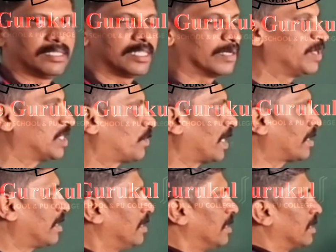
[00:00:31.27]
That means
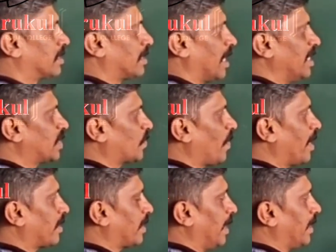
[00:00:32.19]
what? Sine
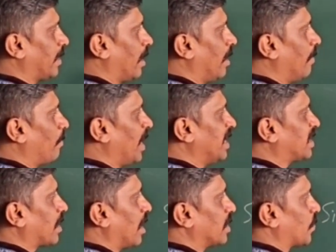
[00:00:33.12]
square theta
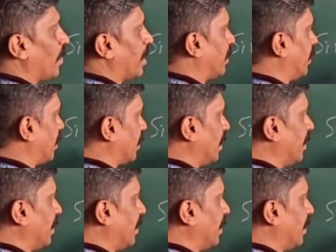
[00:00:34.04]
plus cos square theta.